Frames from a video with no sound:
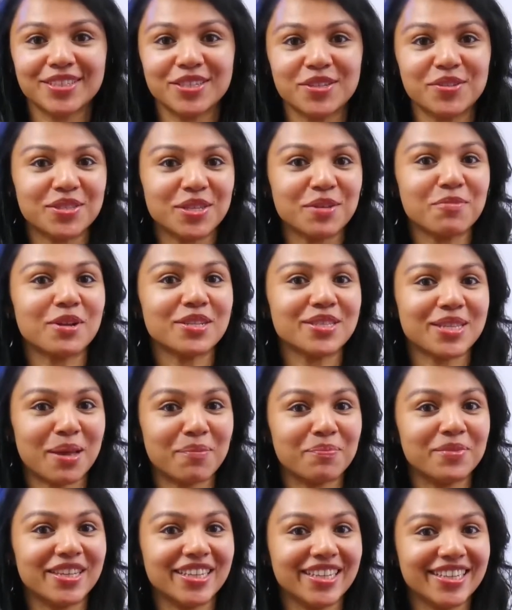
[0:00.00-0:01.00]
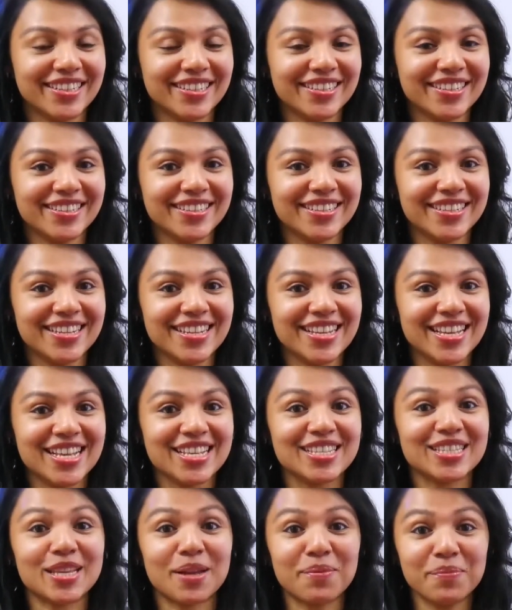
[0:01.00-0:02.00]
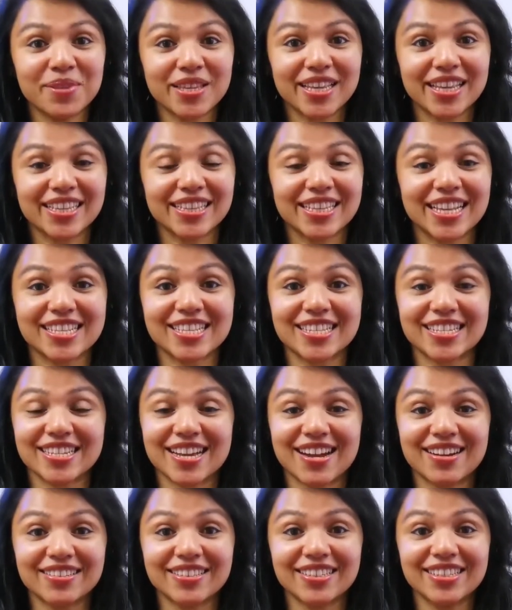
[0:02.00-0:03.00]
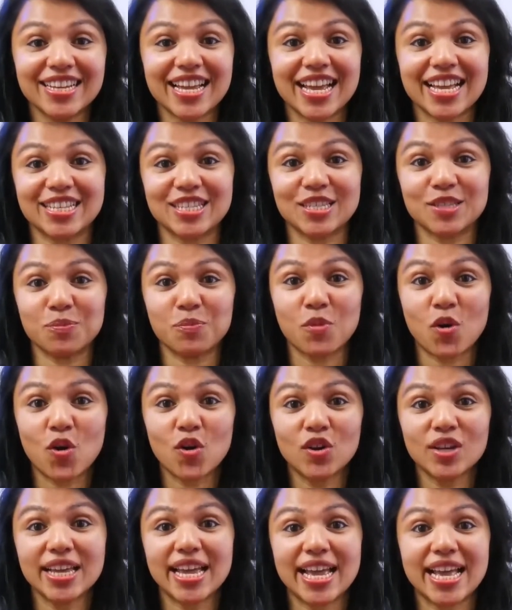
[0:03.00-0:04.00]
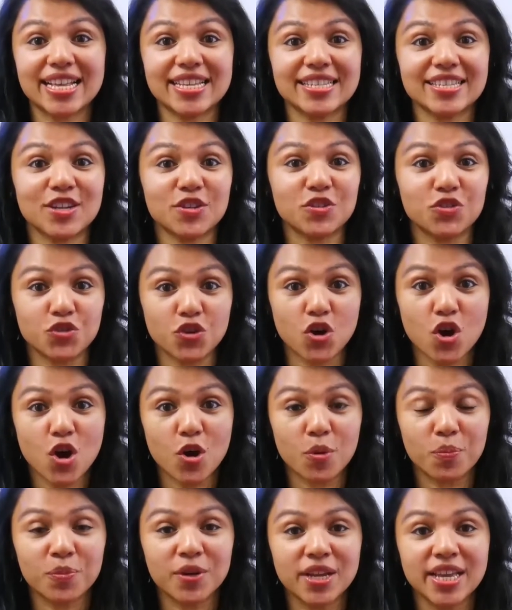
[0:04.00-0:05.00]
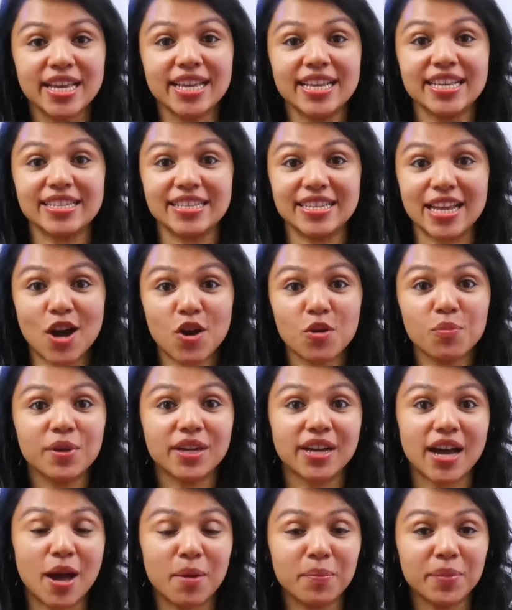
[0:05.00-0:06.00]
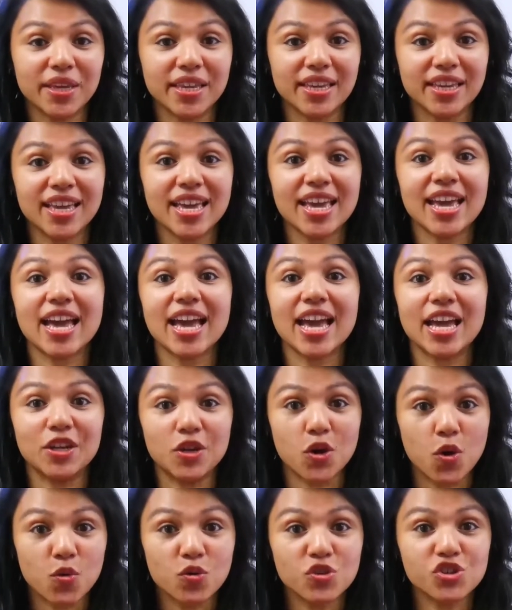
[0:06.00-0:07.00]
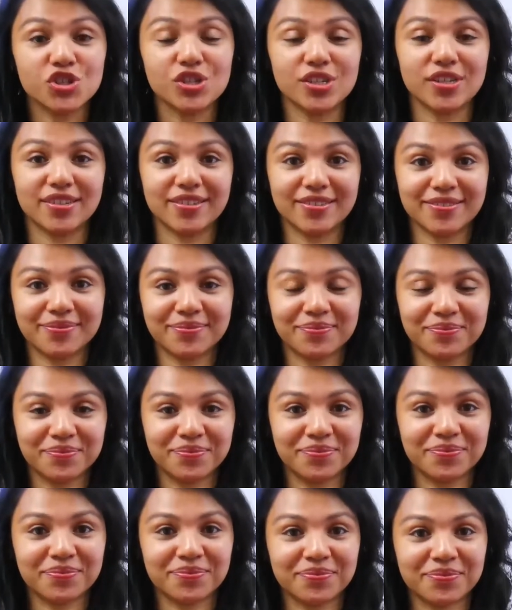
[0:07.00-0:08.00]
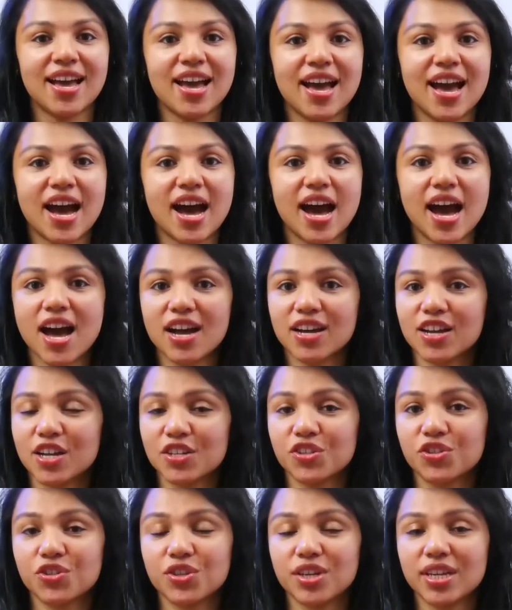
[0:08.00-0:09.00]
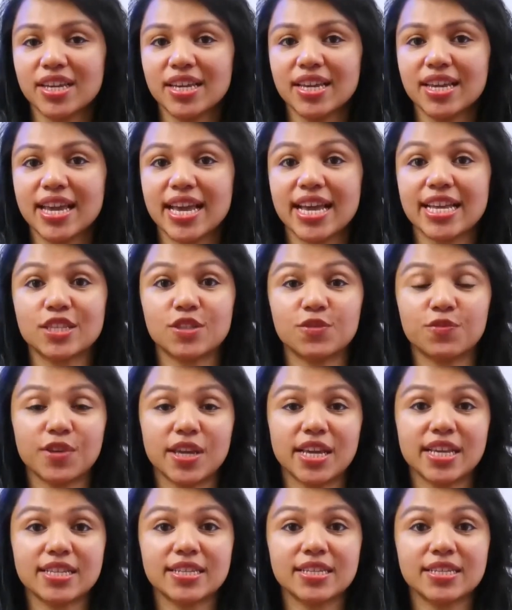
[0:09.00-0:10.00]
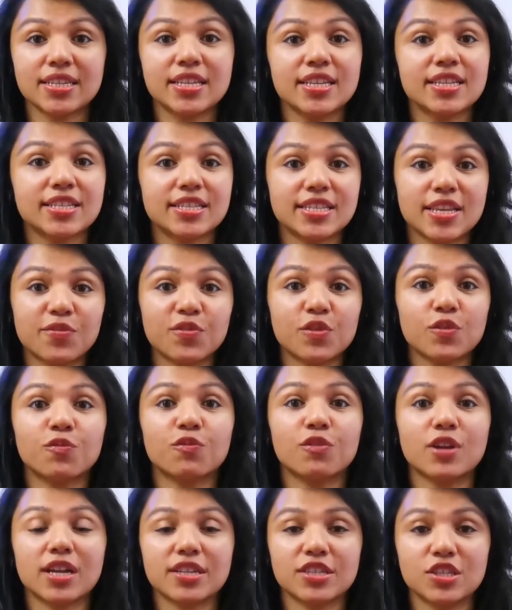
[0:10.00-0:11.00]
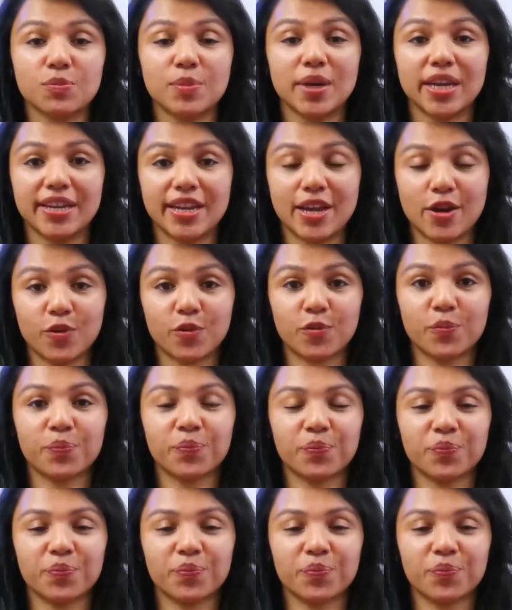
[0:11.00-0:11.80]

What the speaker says: You see what's happening here? Something that started as small as a drop is now becoming an ocean. Our country has faced several floods by now.